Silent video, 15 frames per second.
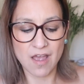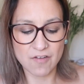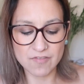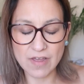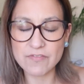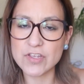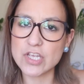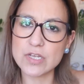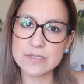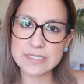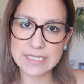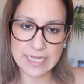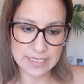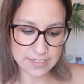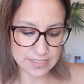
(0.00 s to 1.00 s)
I've never used
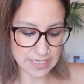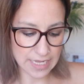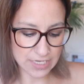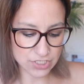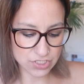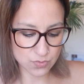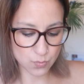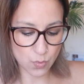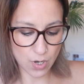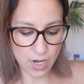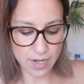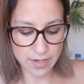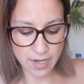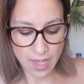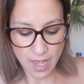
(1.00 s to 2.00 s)
the insulation
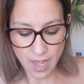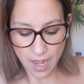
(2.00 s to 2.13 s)
one.